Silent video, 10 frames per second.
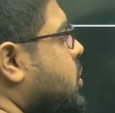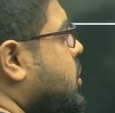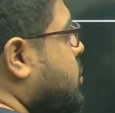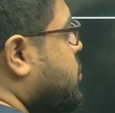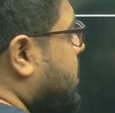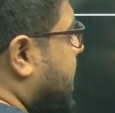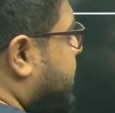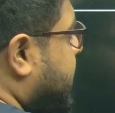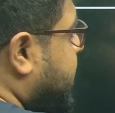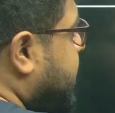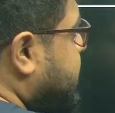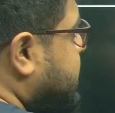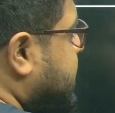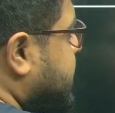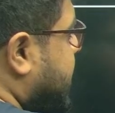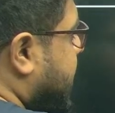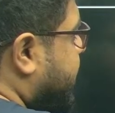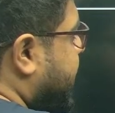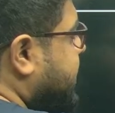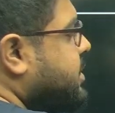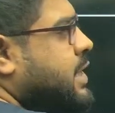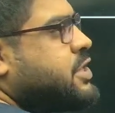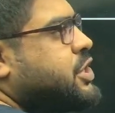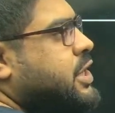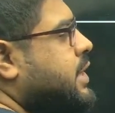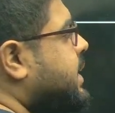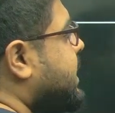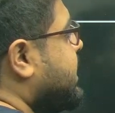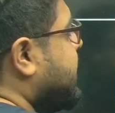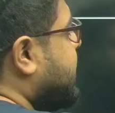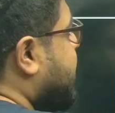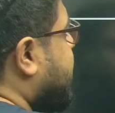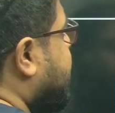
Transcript: So Raman has reached here. Then again